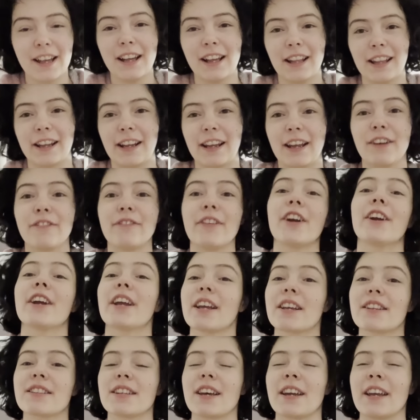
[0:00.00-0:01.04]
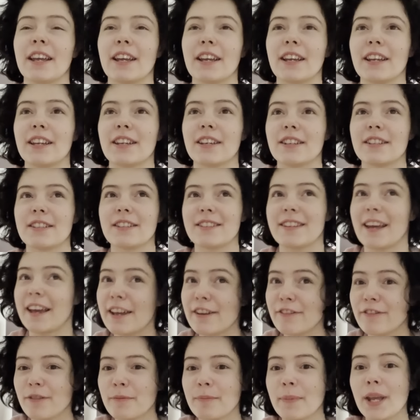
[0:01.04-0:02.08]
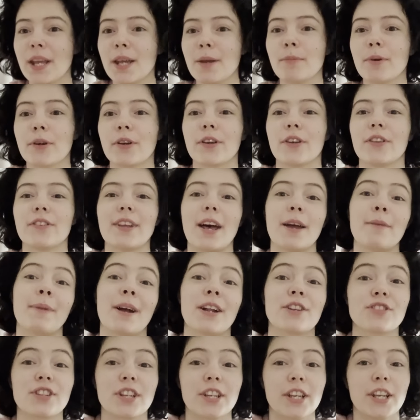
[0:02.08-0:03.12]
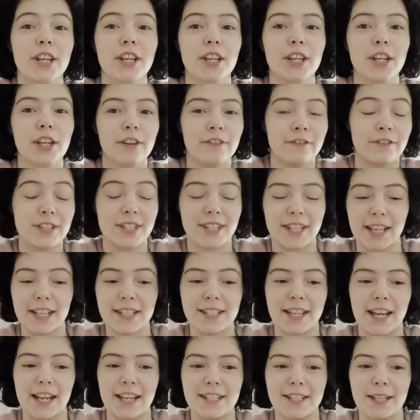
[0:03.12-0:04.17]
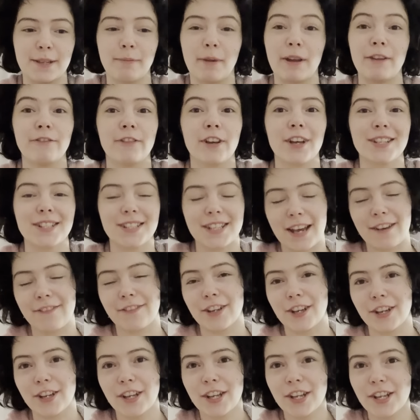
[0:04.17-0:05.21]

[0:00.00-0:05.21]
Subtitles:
like a very exciting day for me because I'm actually facilitating my first ever